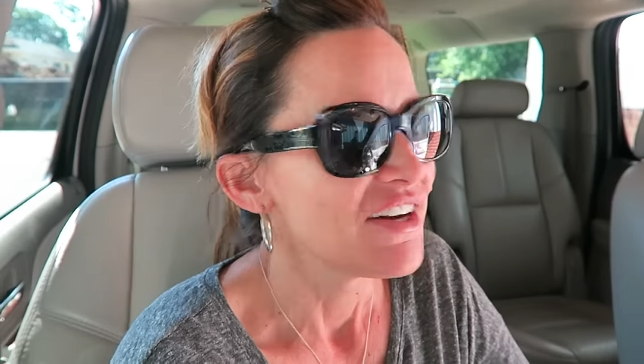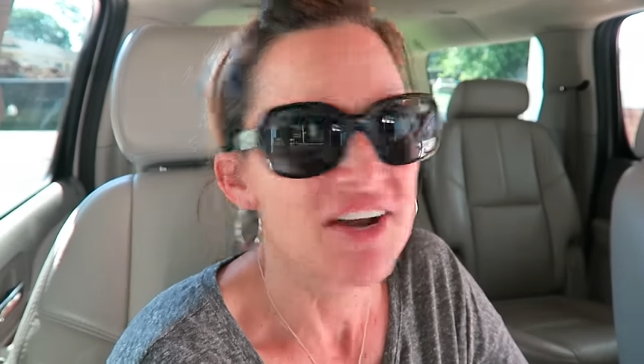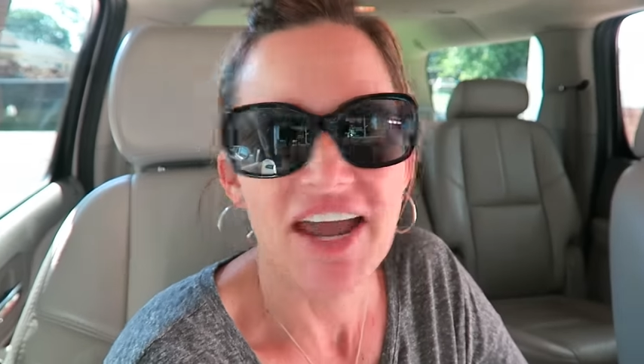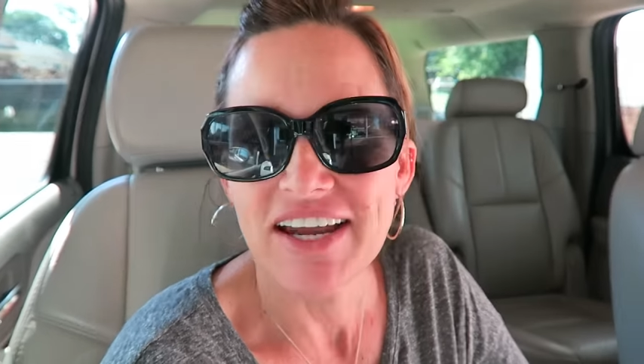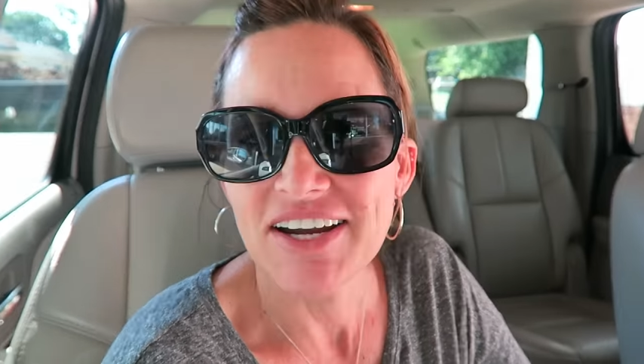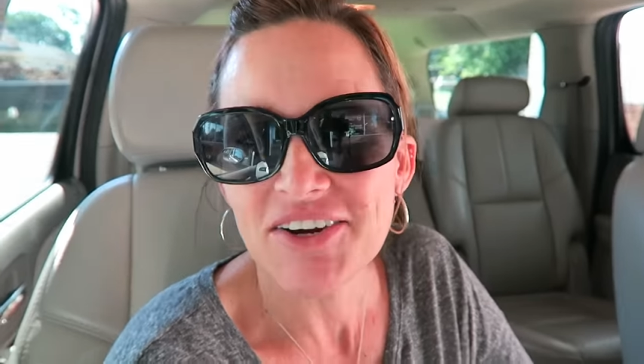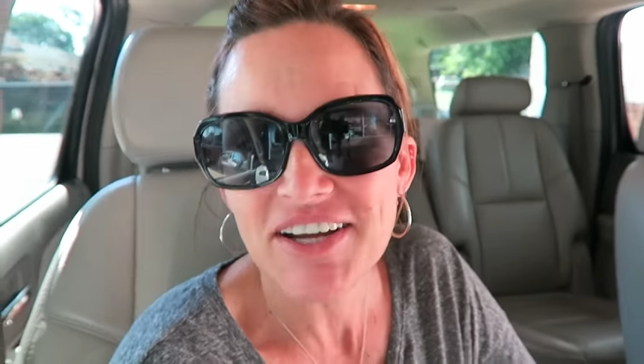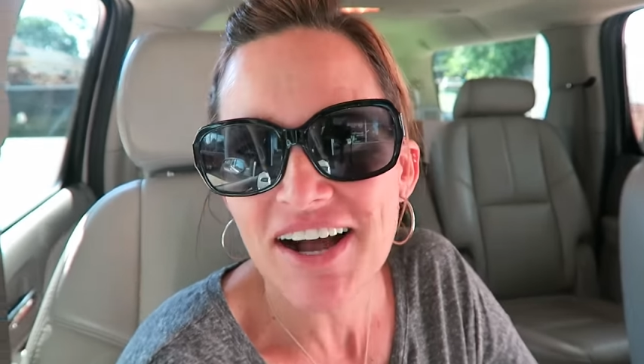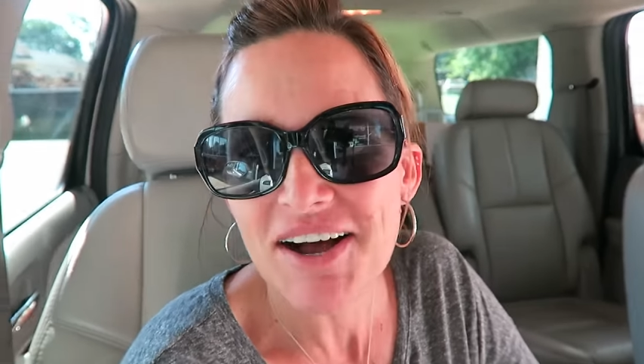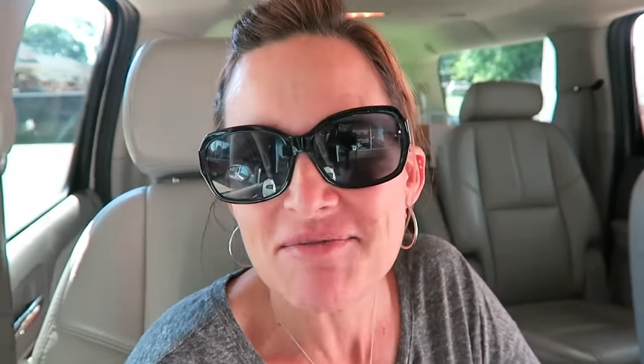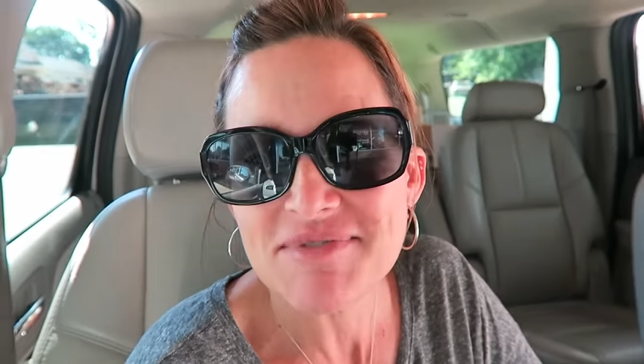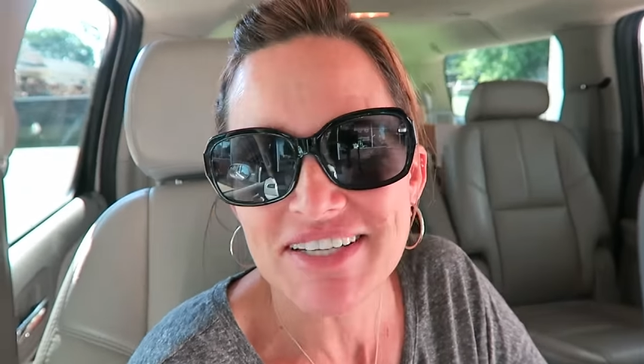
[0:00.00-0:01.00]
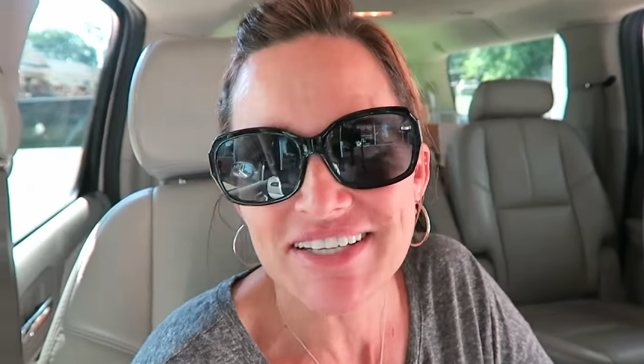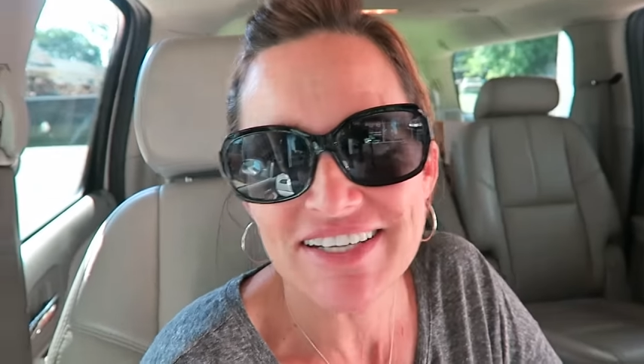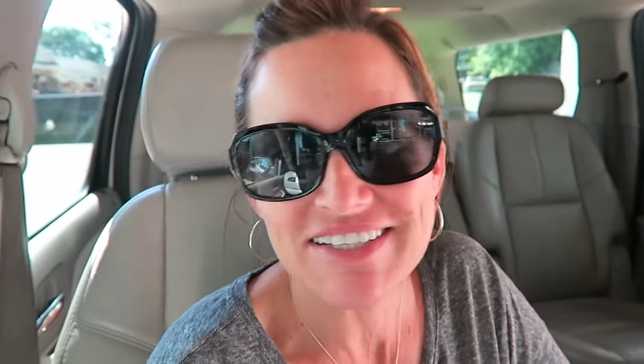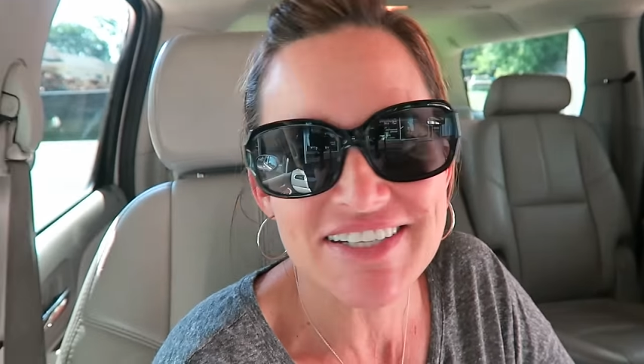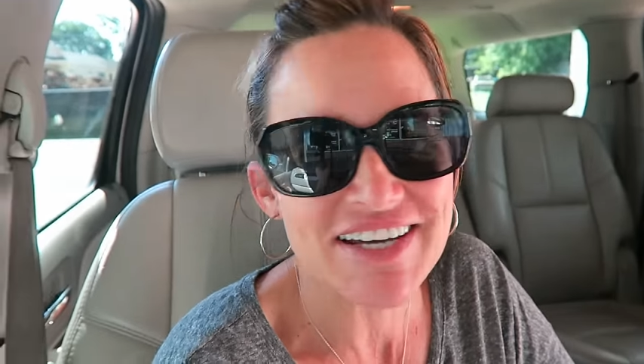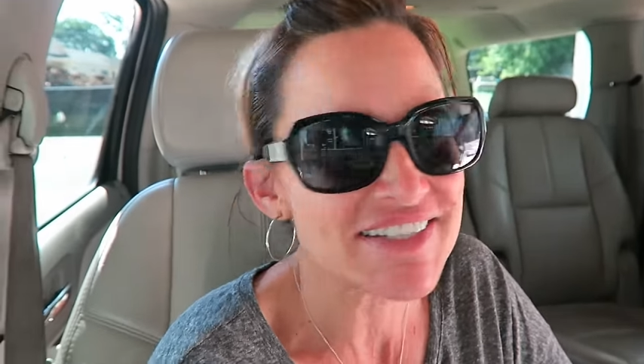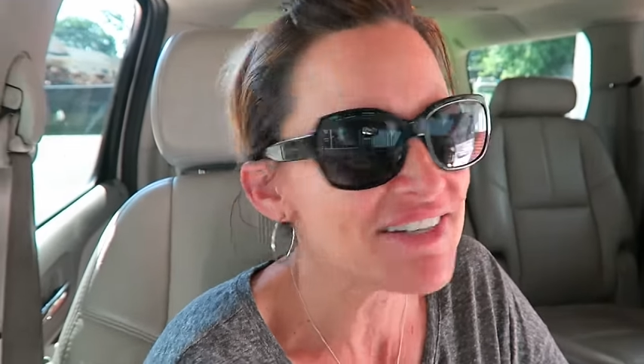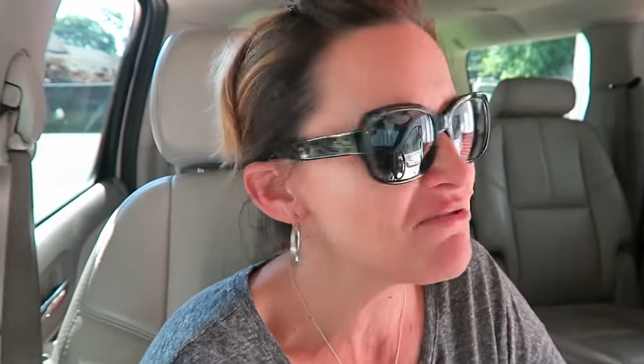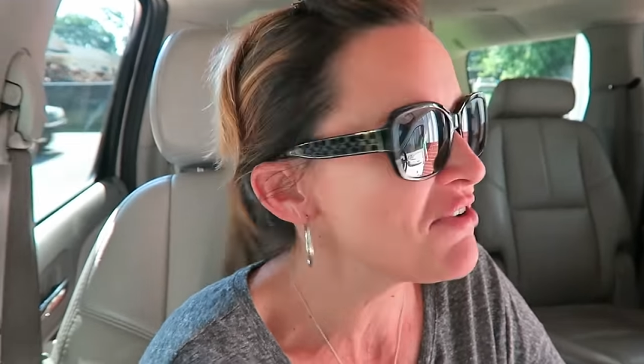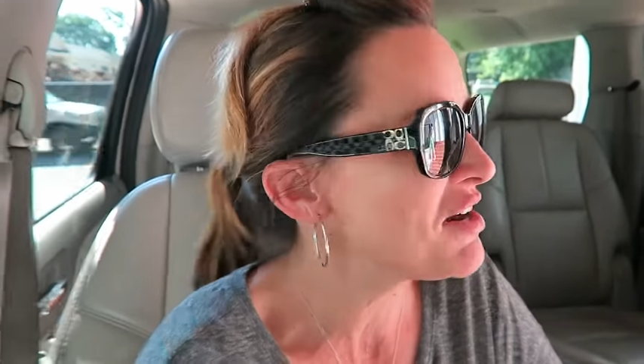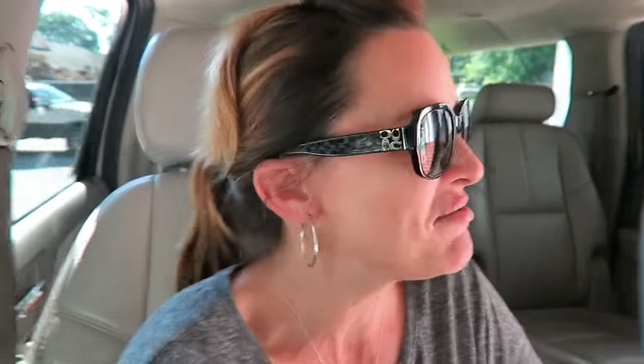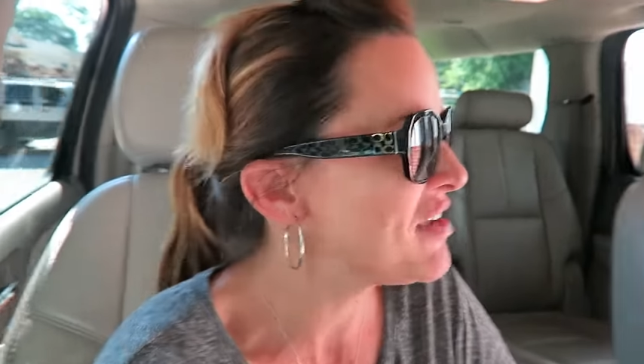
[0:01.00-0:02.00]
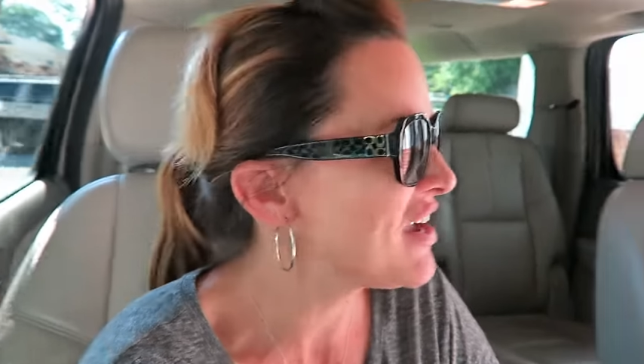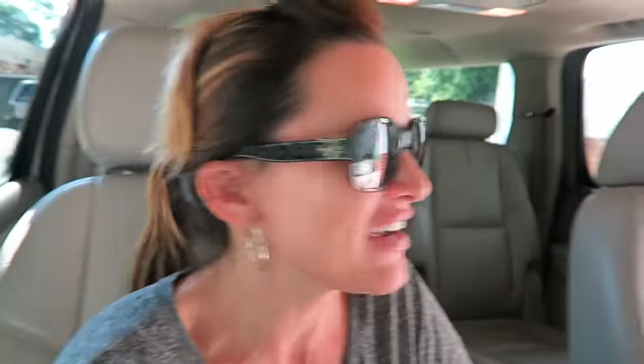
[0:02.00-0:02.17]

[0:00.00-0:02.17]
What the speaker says: Okay, here he comes and he doesn't want to be